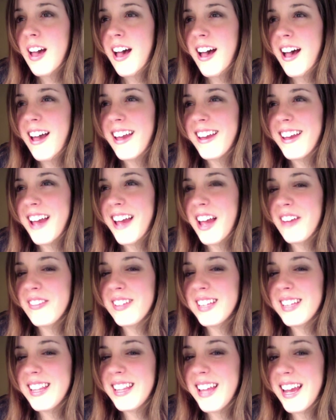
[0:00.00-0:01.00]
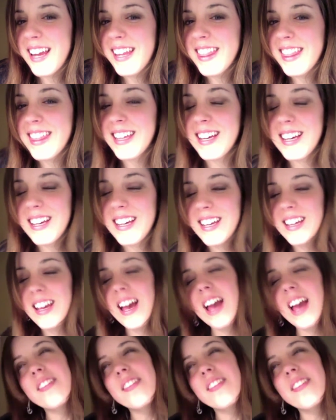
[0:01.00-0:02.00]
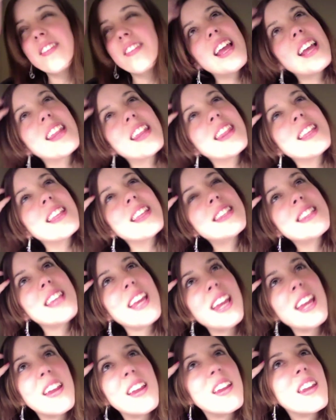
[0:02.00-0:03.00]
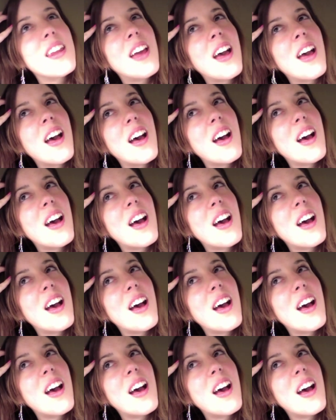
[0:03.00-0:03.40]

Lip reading: I really like the saying,